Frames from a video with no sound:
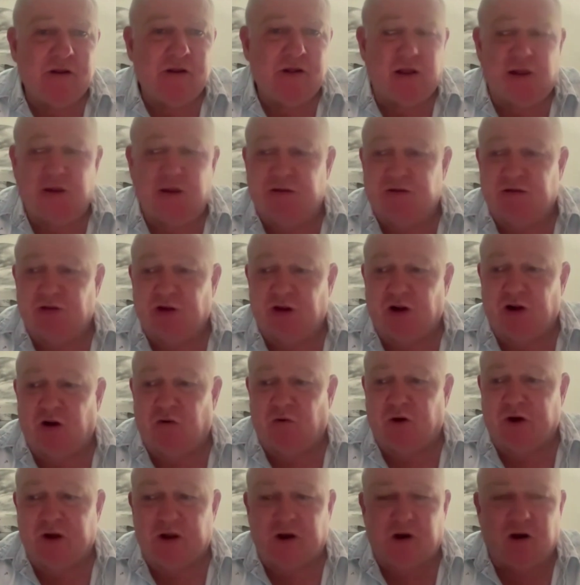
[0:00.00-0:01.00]
is I
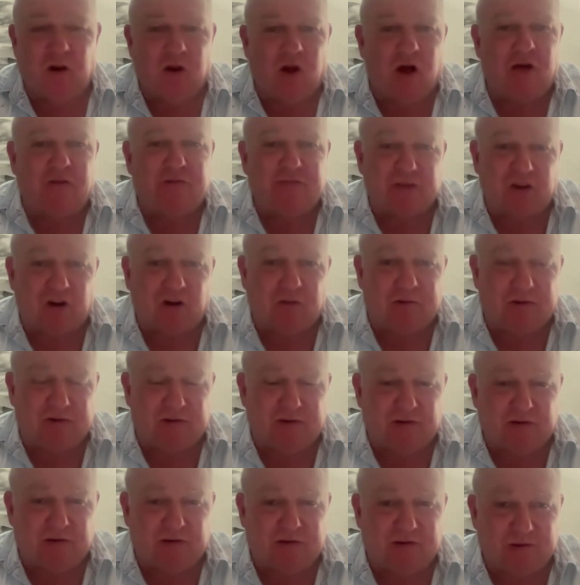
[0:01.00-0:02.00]
wanted a lifestyle
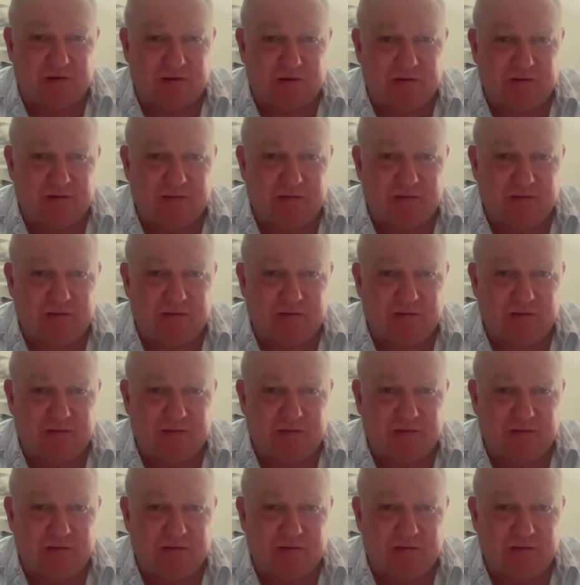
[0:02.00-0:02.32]
business.